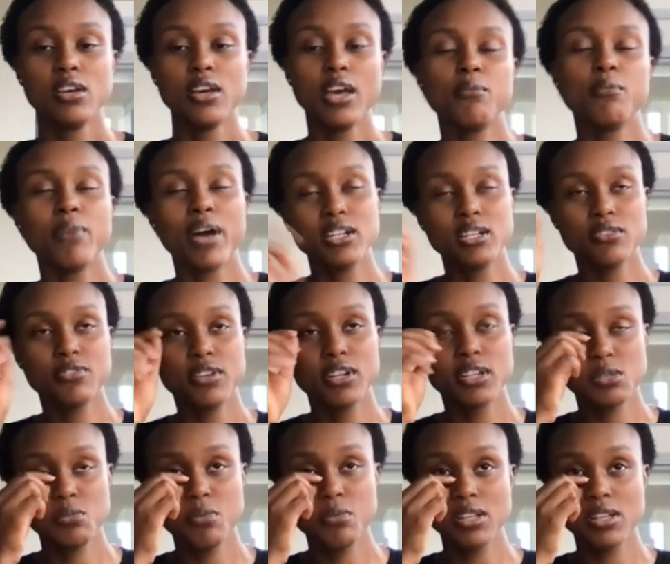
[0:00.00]
And by different
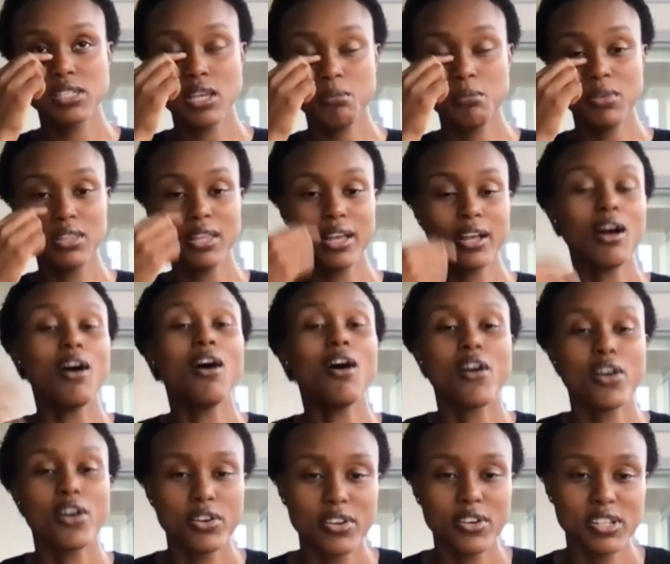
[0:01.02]
experience, I mean like a
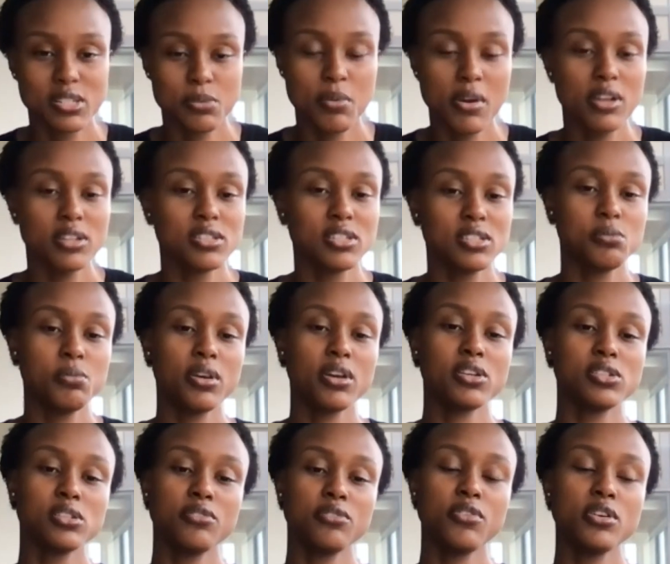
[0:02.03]
harder experience is
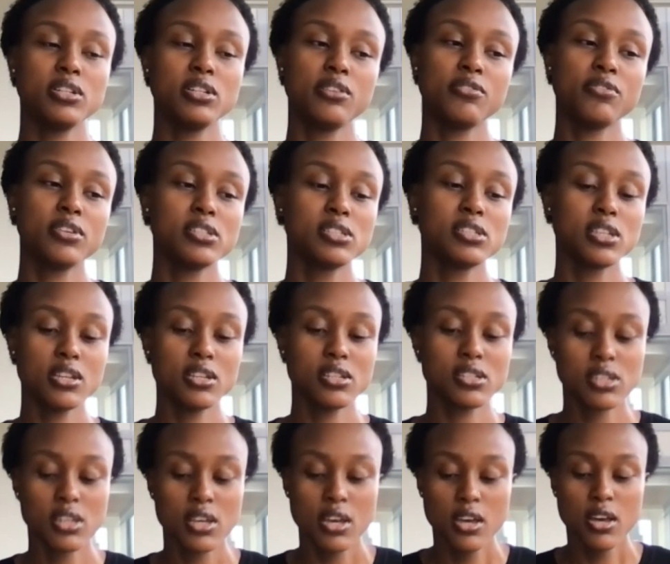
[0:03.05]
because of your differences,
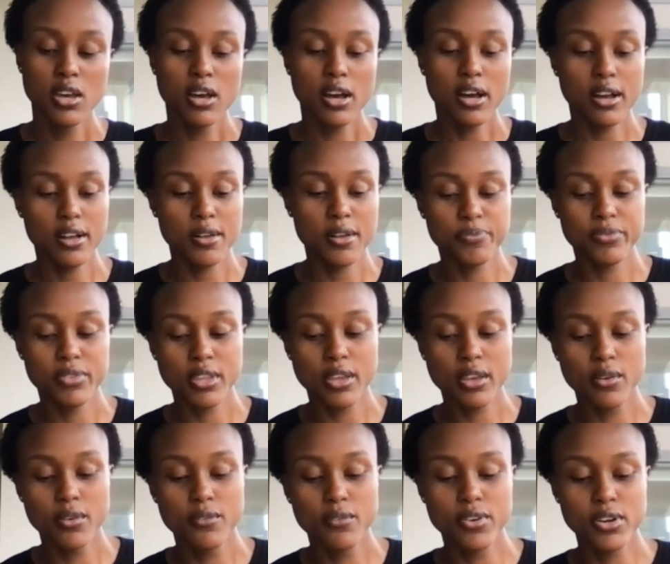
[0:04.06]

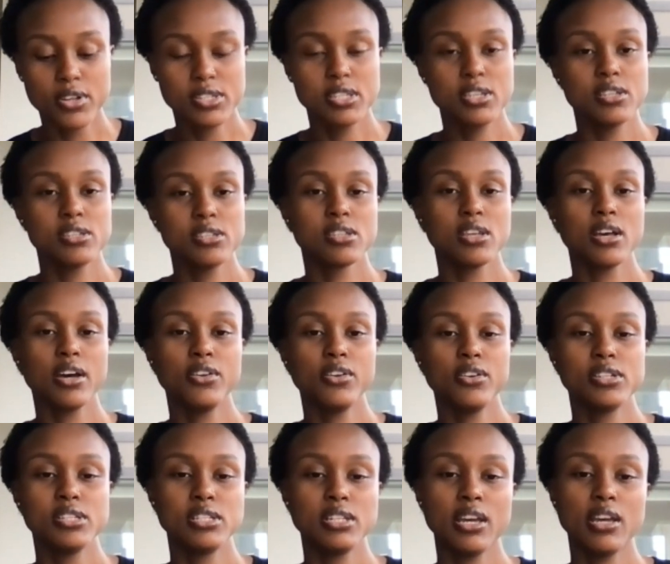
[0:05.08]
versus
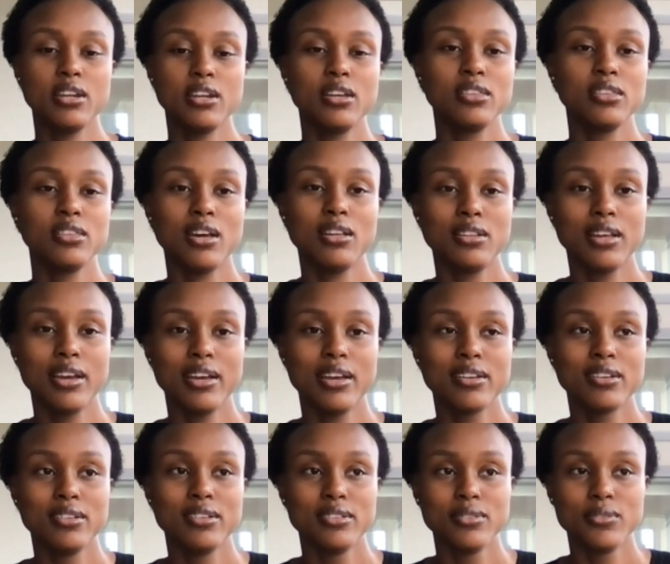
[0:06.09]
understanding that
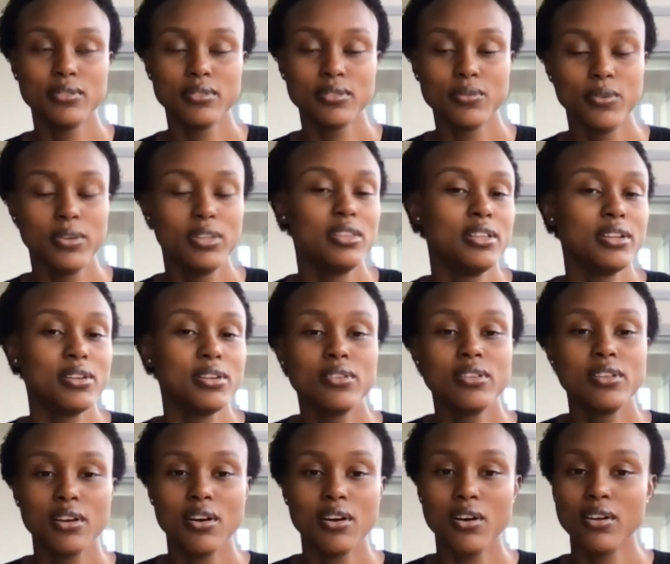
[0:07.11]
like we
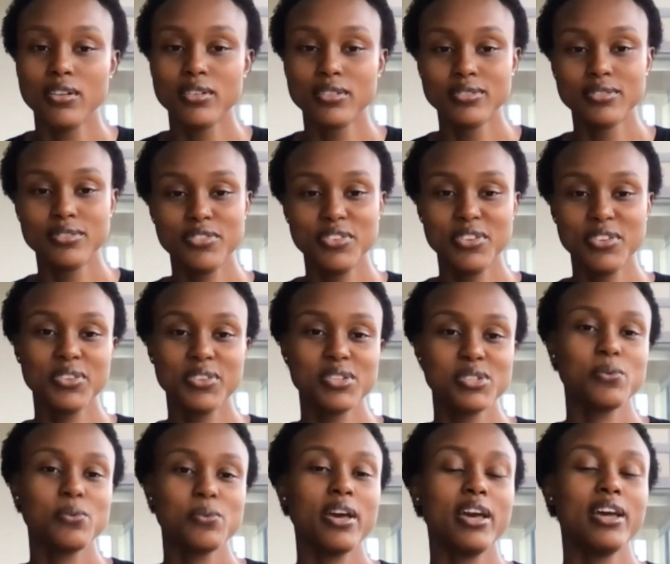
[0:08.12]
literally all feel
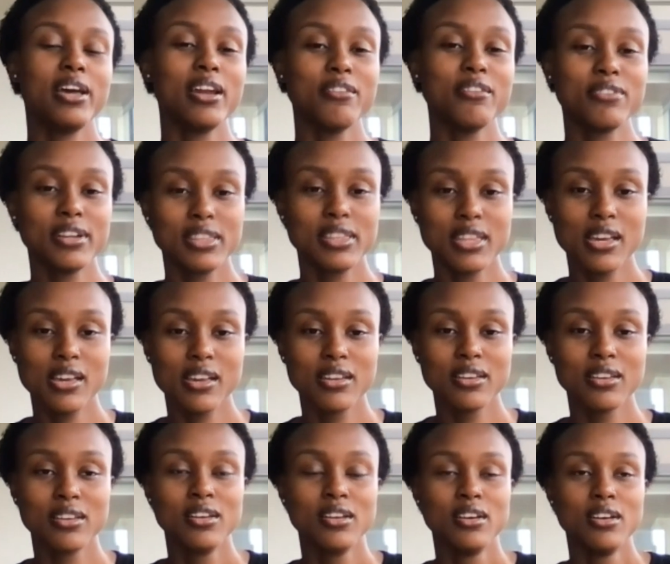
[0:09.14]
this way, and
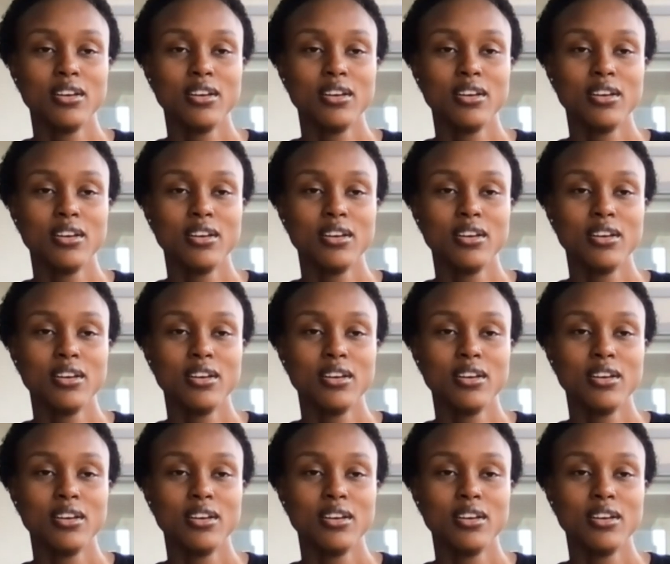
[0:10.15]
everything